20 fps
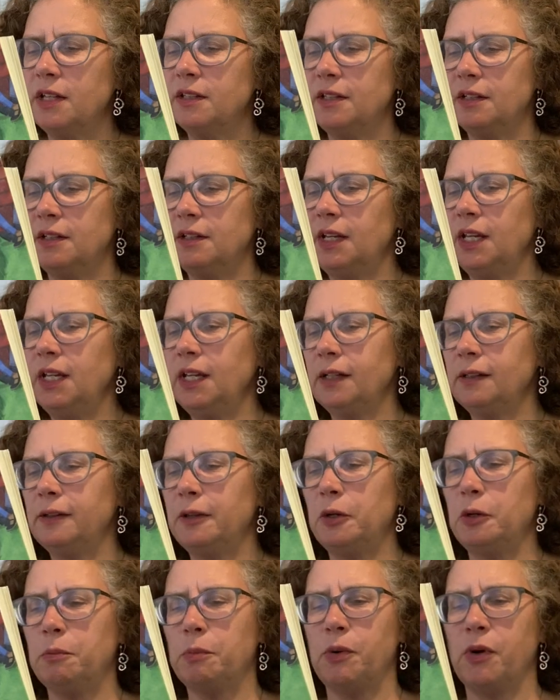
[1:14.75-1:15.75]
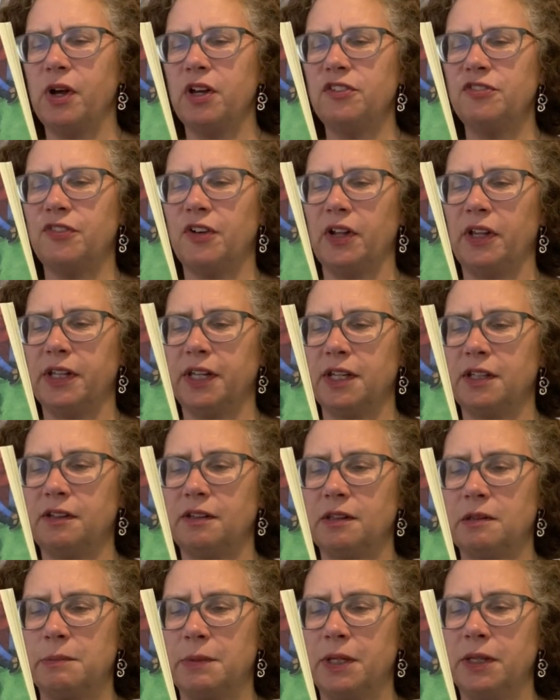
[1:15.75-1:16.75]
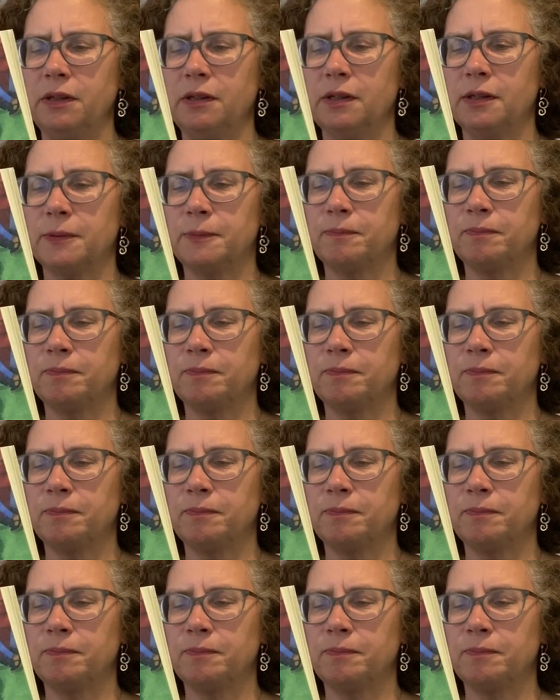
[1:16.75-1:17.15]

the naked little boy falling into the milk.